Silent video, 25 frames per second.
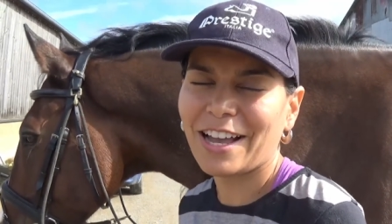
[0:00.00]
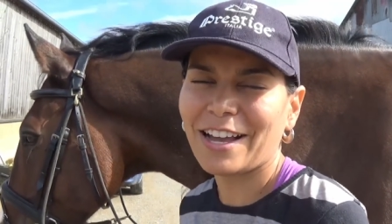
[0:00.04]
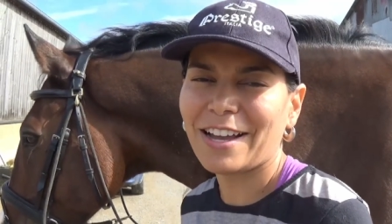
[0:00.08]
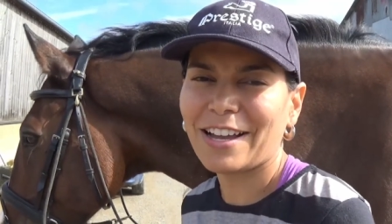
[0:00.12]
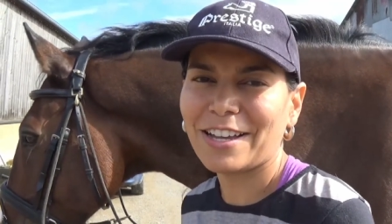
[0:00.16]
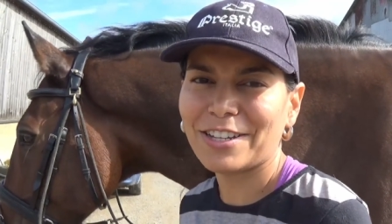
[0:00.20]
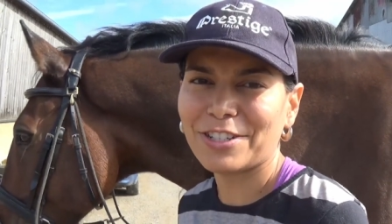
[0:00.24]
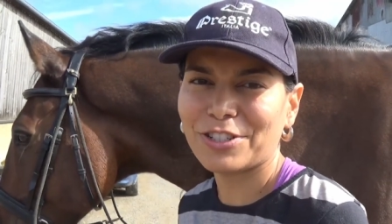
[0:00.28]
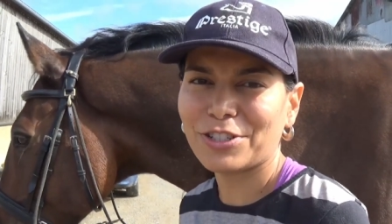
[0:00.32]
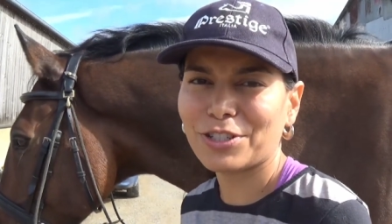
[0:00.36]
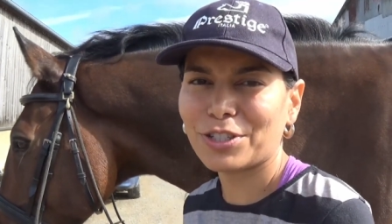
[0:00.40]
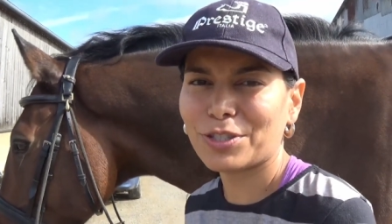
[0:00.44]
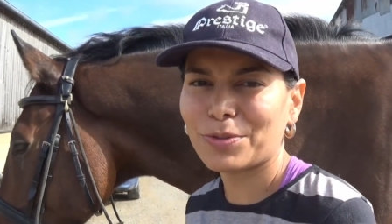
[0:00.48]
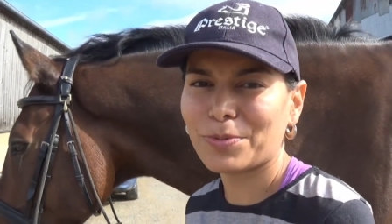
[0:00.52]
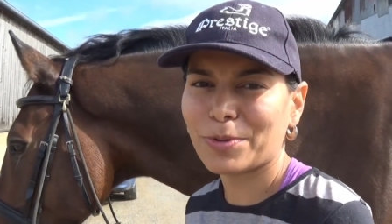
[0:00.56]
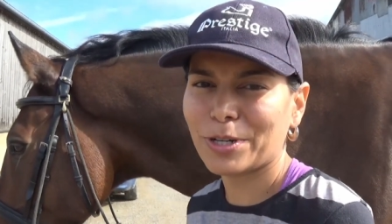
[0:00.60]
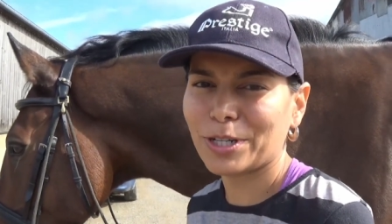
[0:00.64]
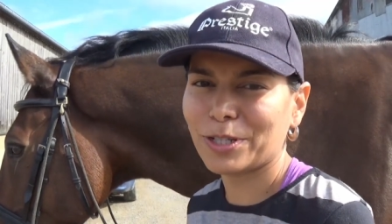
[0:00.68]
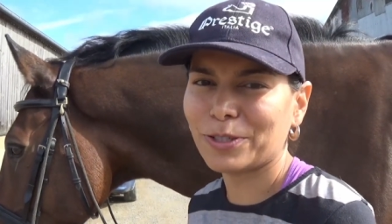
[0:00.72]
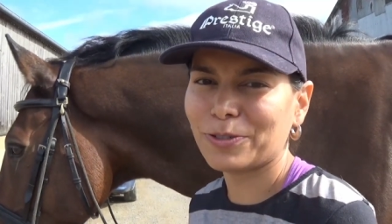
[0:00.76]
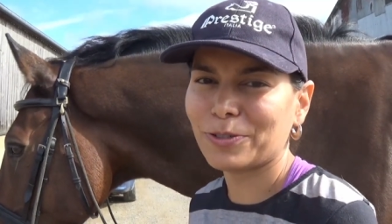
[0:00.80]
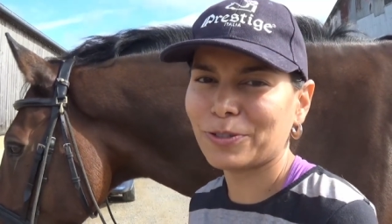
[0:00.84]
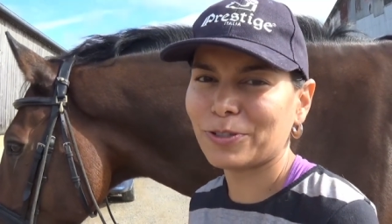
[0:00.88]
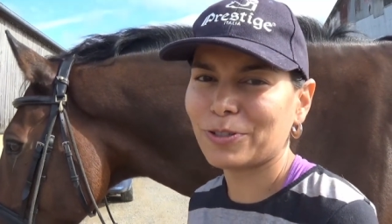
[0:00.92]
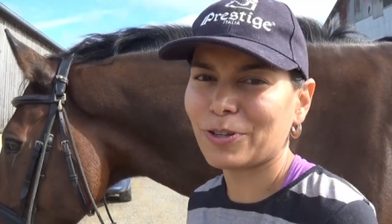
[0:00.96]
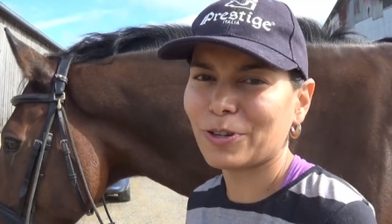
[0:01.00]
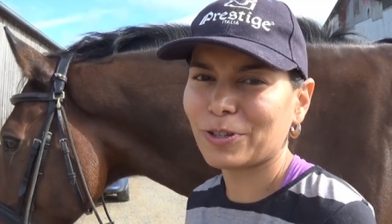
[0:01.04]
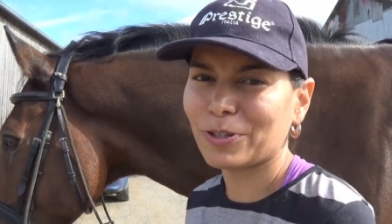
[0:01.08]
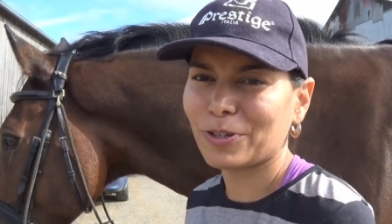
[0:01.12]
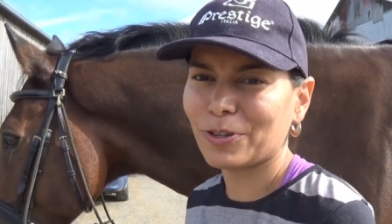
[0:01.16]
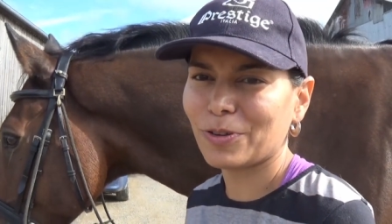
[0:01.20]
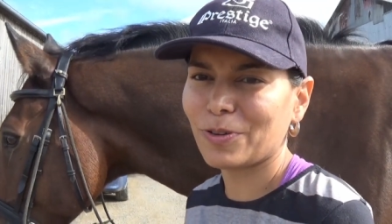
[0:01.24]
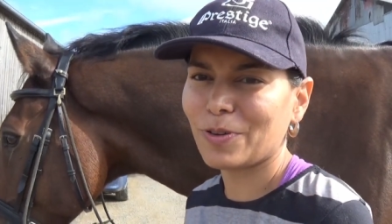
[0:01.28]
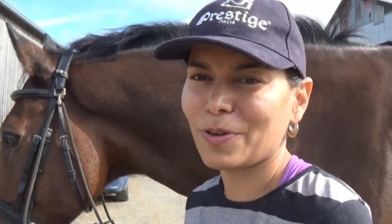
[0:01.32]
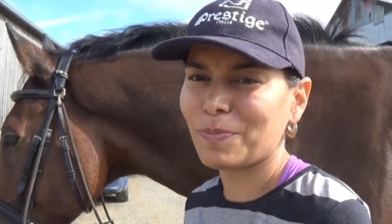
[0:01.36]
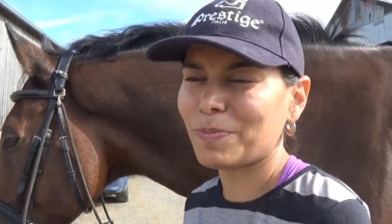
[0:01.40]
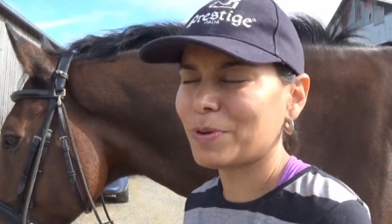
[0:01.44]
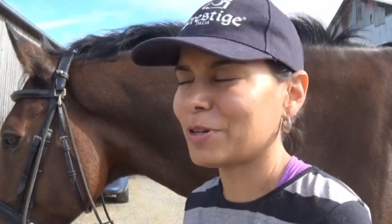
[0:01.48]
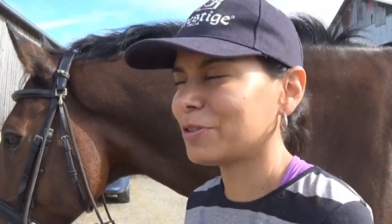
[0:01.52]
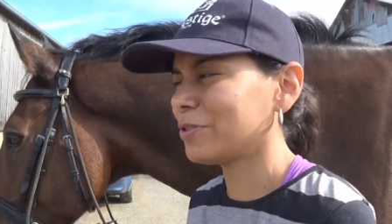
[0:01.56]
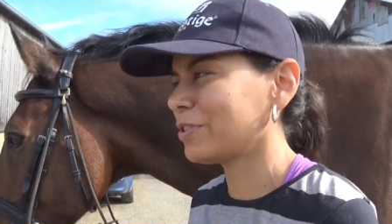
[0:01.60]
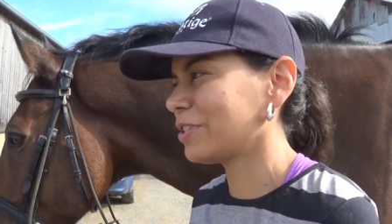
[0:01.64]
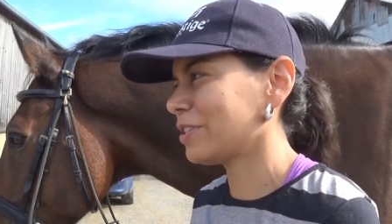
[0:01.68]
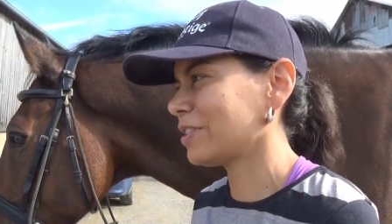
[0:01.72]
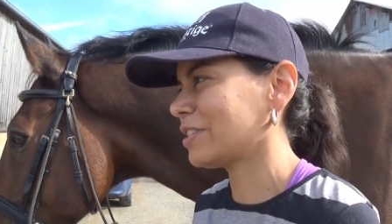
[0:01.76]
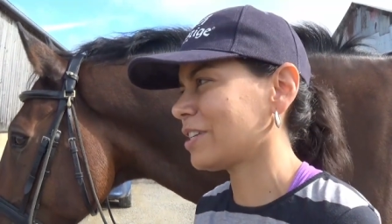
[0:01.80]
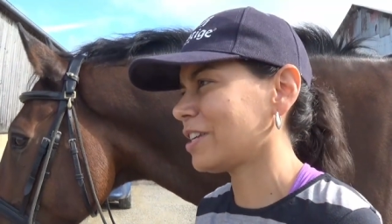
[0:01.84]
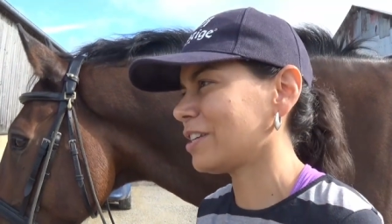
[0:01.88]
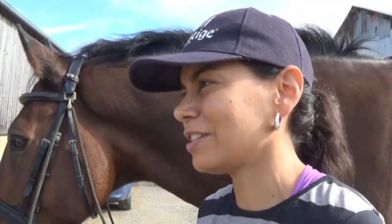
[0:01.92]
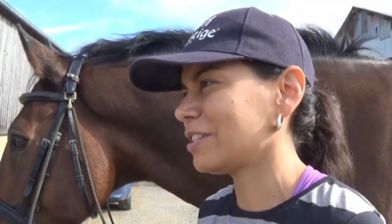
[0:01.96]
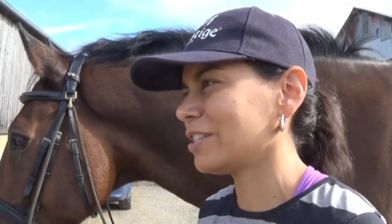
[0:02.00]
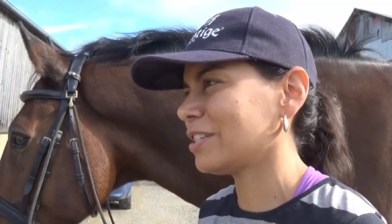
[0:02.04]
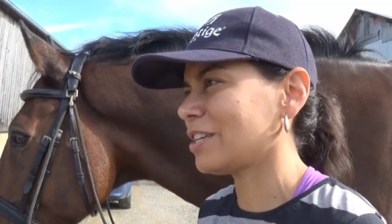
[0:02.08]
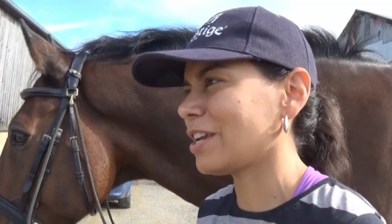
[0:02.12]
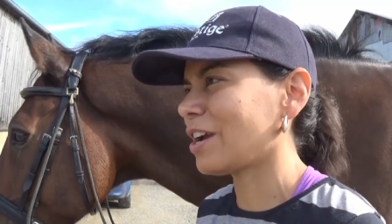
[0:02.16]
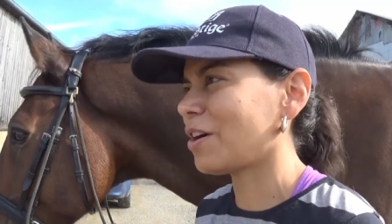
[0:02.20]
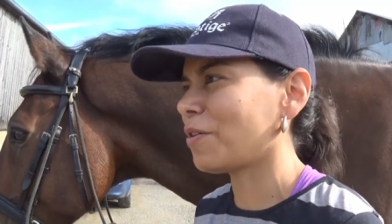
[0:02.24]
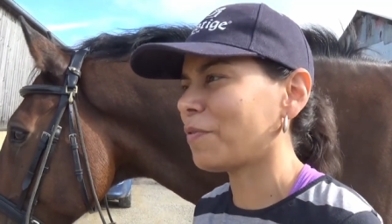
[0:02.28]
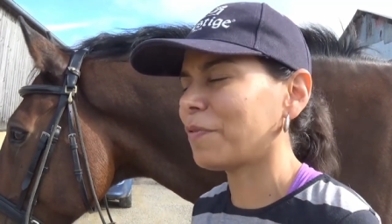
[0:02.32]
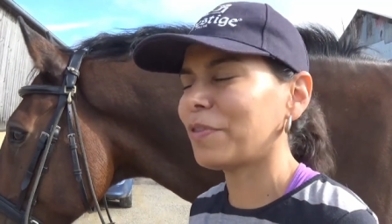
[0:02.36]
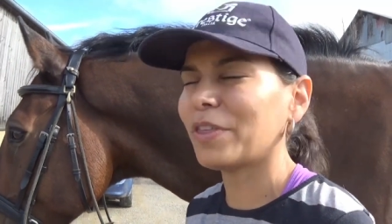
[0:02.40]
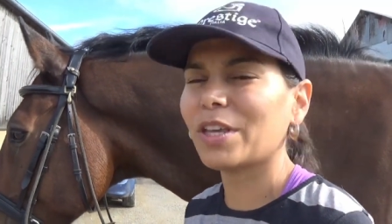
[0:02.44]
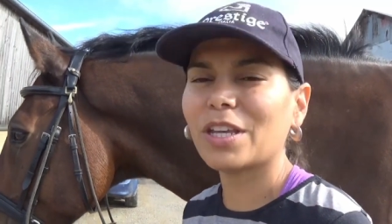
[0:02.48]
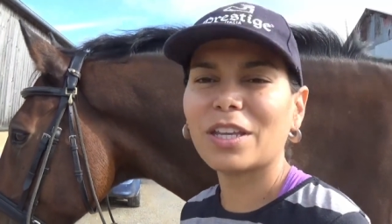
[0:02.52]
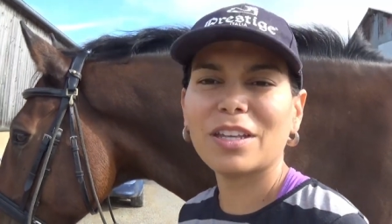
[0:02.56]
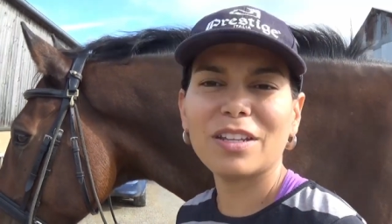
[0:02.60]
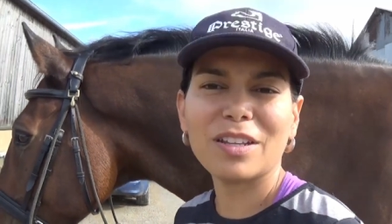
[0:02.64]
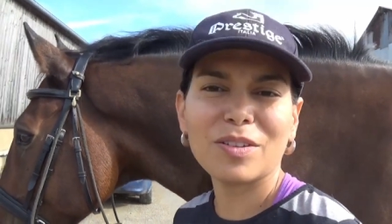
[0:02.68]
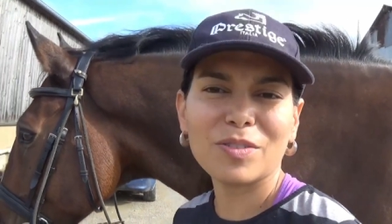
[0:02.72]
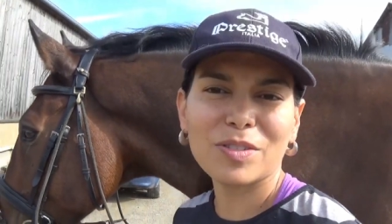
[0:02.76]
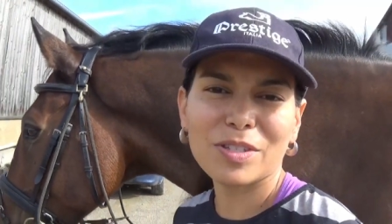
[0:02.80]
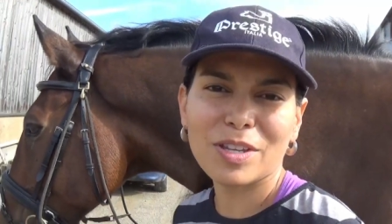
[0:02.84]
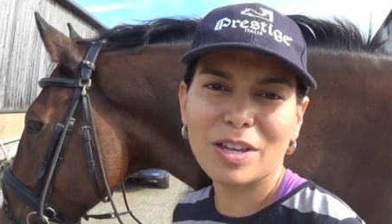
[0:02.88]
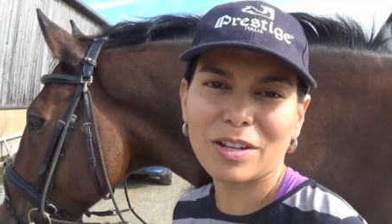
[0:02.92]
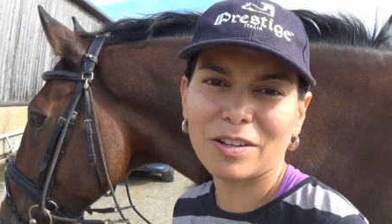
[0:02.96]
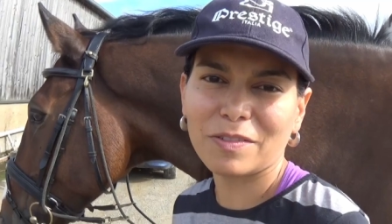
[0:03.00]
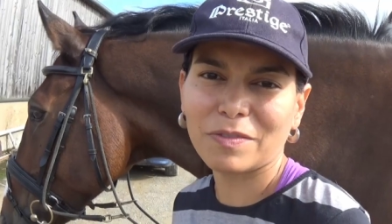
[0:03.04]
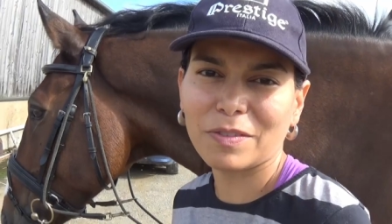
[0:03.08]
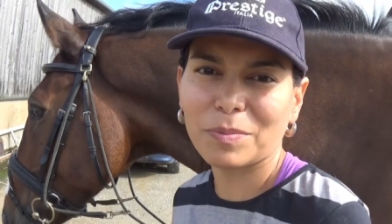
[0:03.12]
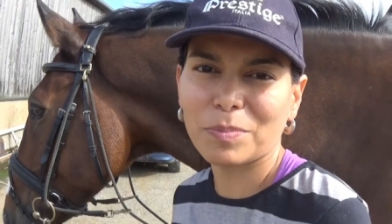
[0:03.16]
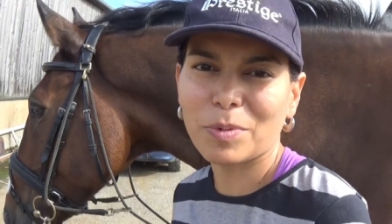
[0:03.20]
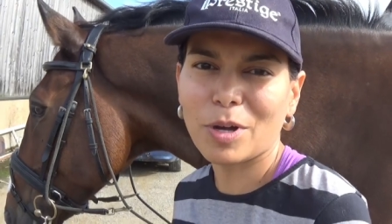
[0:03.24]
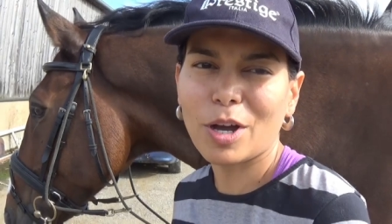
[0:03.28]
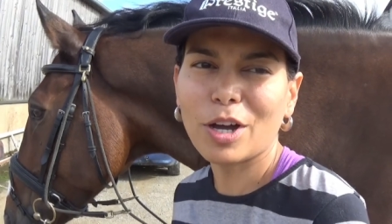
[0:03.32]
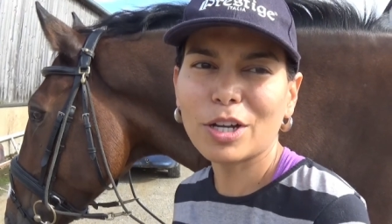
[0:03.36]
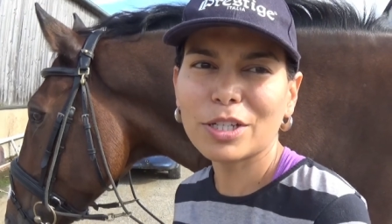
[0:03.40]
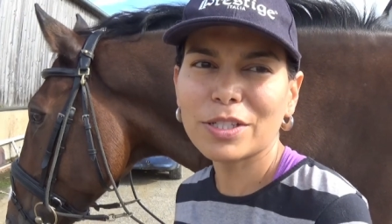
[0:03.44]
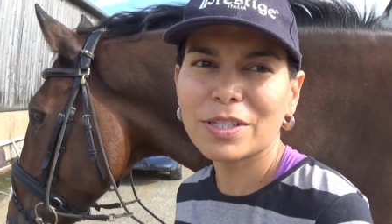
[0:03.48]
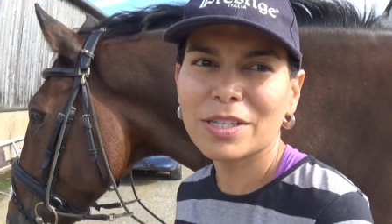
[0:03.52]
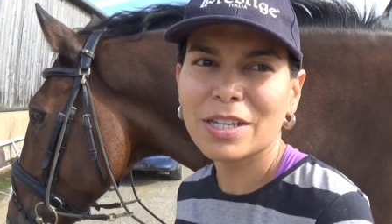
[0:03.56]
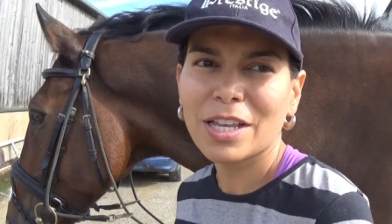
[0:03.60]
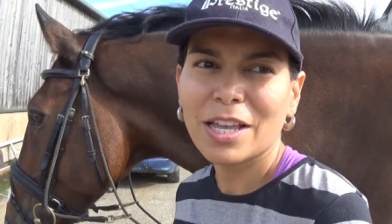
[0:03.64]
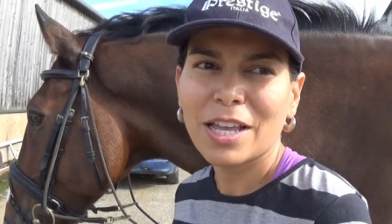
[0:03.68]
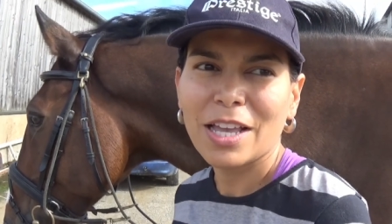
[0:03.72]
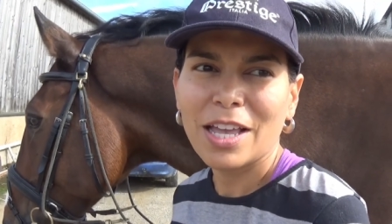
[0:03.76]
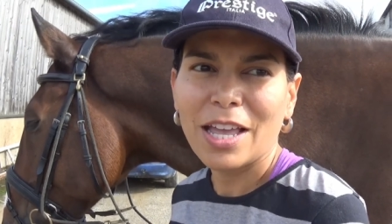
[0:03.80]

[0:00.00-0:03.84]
I just wanted to talk to you about this idea of thinking outside of the box